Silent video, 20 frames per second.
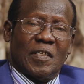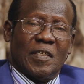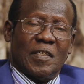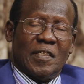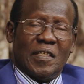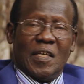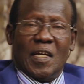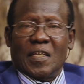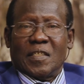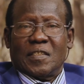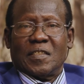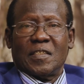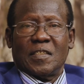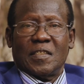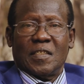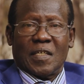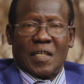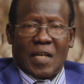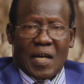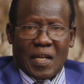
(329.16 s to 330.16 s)
Yes,
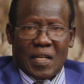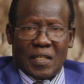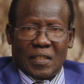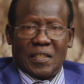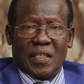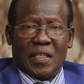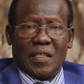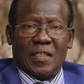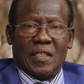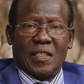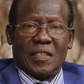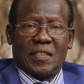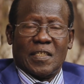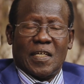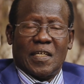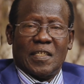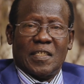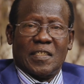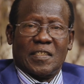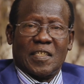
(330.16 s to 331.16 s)
currently the
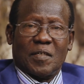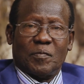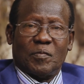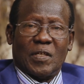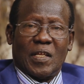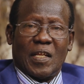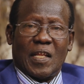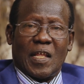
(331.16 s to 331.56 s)
Chinese have the